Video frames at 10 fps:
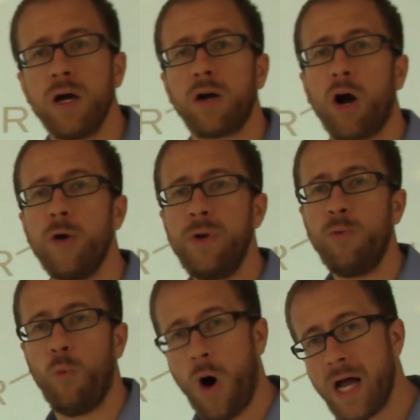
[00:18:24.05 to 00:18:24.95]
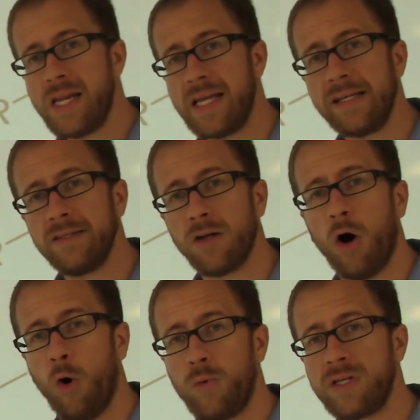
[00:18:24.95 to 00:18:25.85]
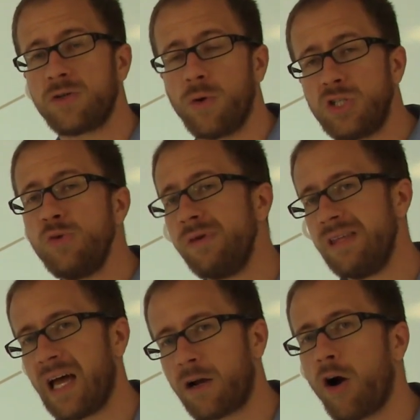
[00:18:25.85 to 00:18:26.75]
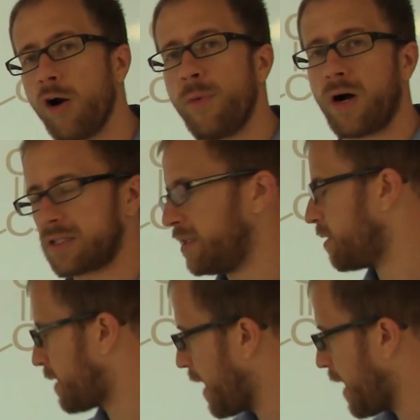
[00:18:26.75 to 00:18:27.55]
carbon 1 is always going to be that carboxylic